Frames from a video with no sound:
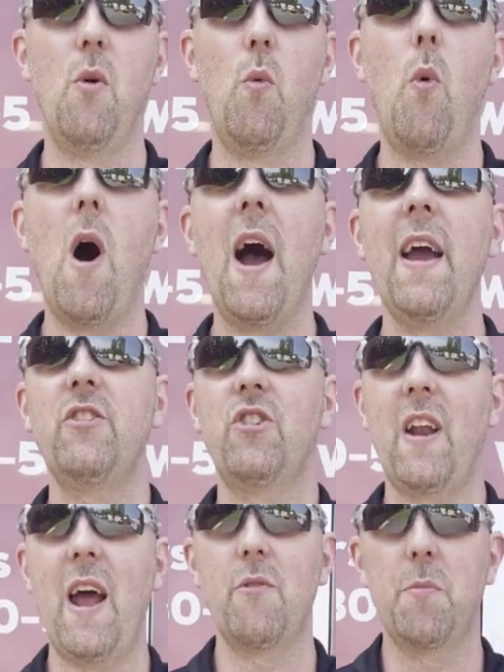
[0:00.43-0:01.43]
why
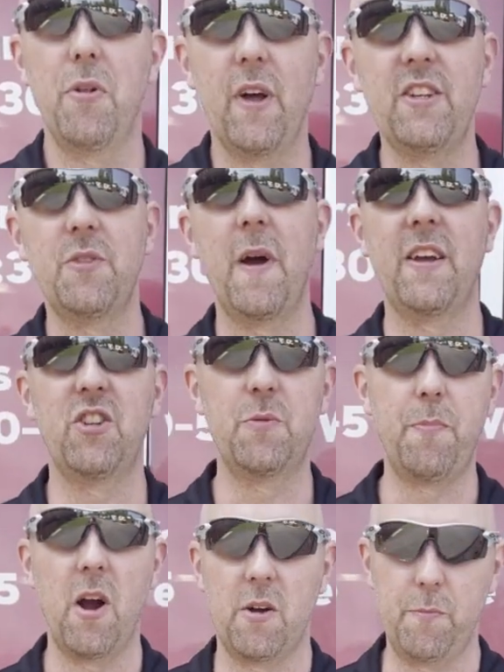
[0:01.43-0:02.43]
should I replace my
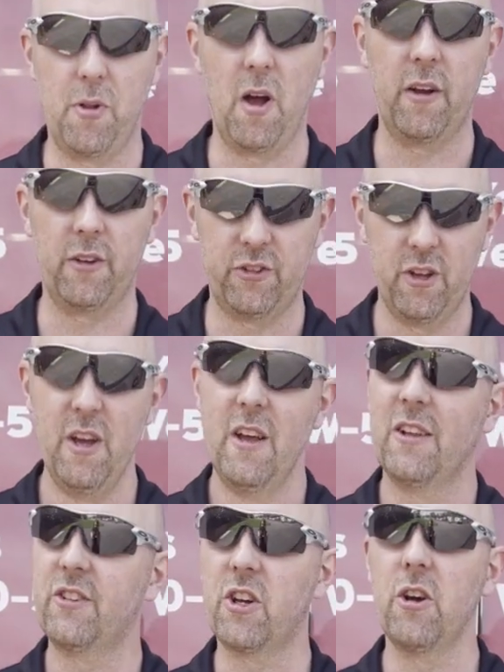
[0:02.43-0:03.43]
spark plugs?
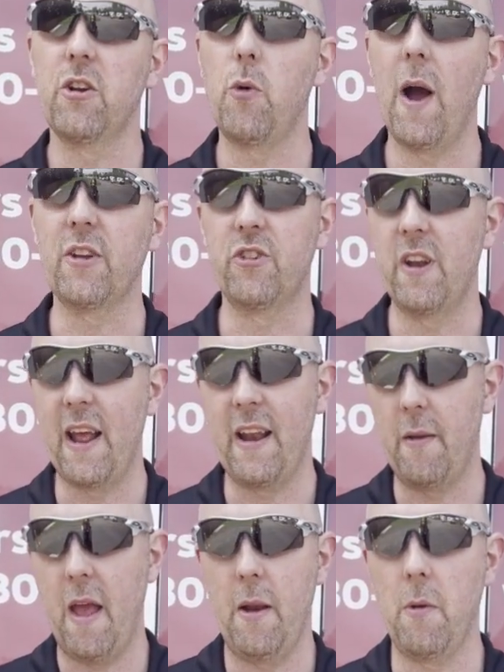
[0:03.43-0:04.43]
It's a good question,
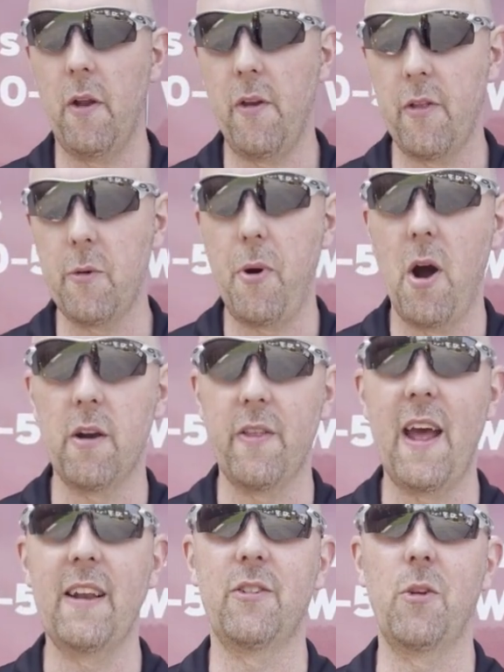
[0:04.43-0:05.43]
and another part
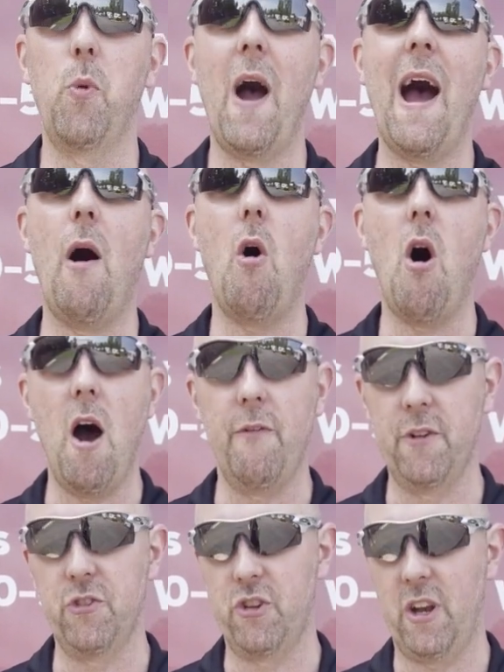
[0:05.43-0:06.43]
of that is how
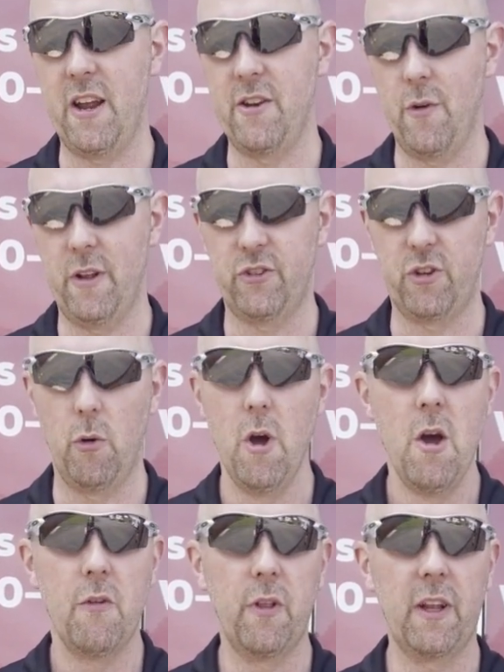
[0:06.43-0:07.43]
often should I do it? So
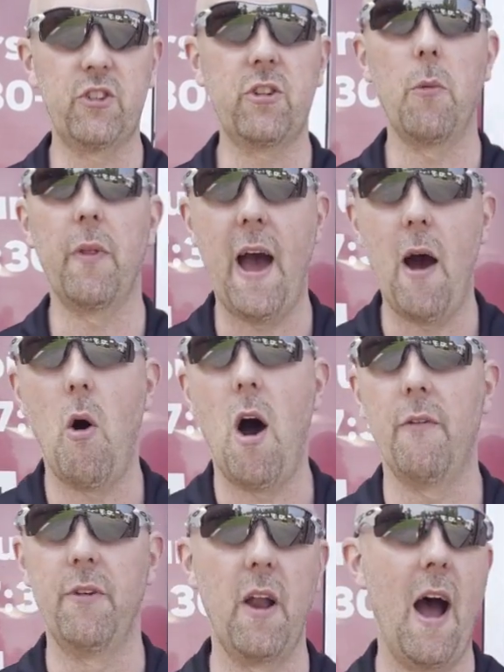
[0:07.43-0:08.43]
let's start with how
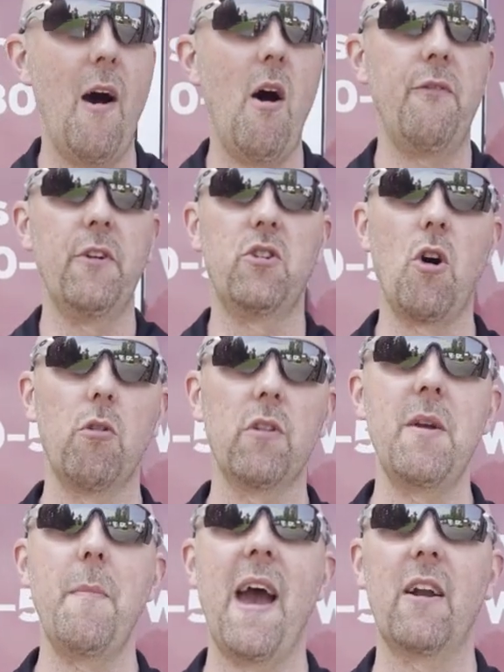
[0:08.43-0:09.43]
often. How often
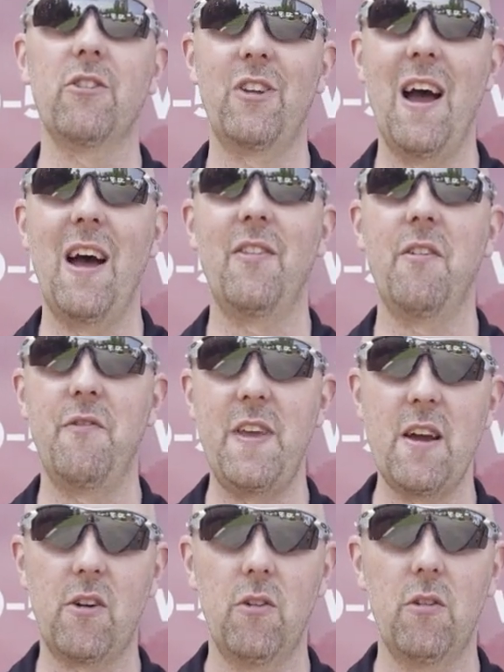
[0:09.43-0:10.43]
totally matters on the
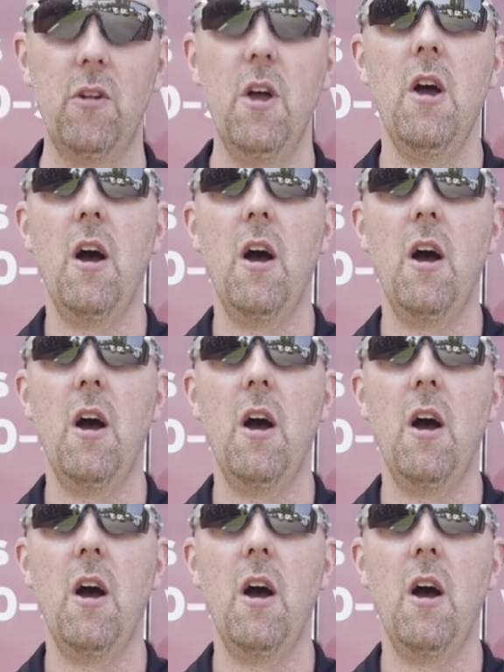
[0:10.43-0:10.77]
vehicle